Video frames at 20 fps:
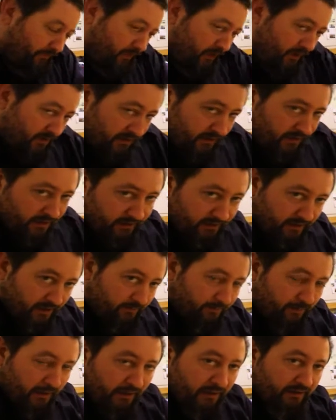and then I
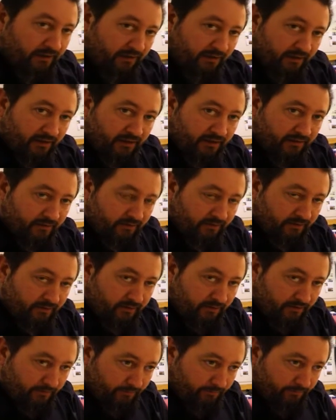can mark it and
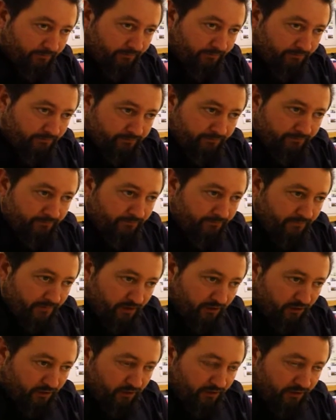
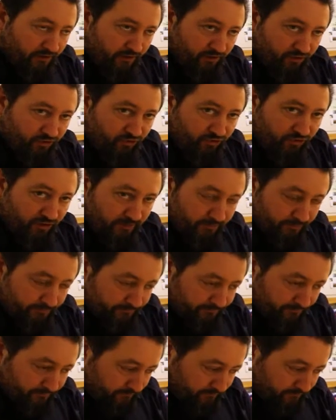cut it into shape.